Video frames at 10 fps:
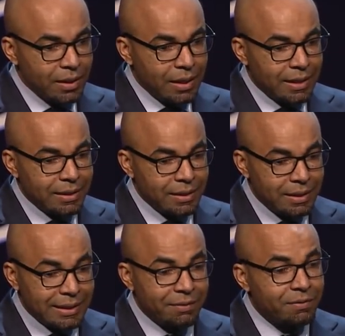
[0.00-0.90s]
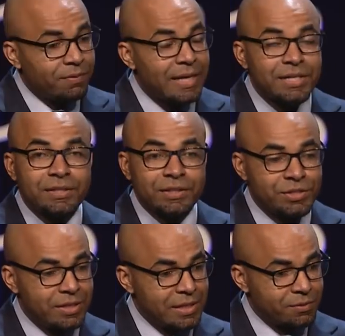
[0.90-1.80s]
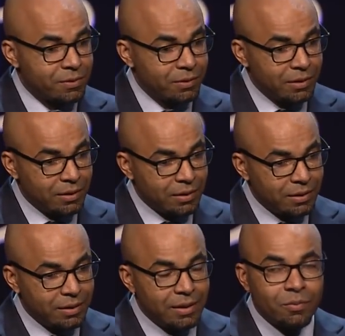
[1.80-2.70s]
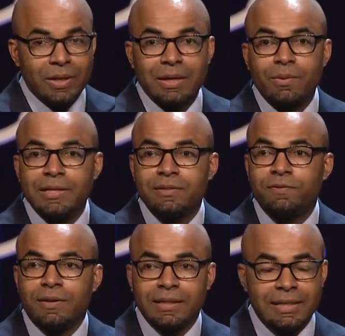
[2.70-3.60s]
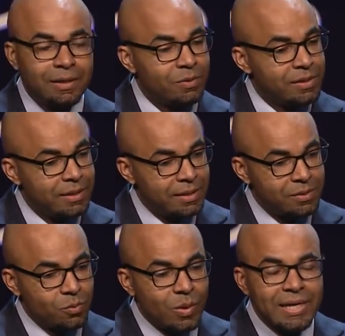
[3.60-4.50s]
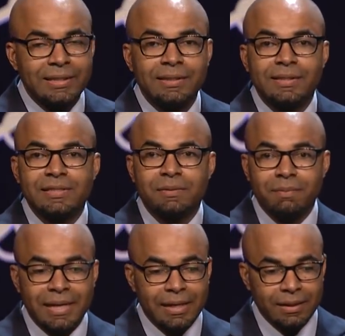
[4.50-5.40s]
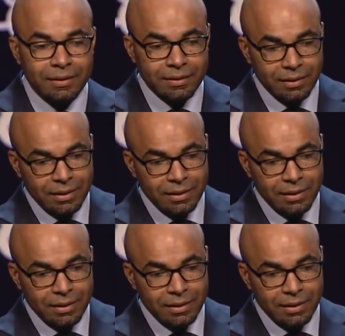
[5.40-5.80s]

And in that reflection, the journalist wrote, look, what I wanted to find out was this: why did this man,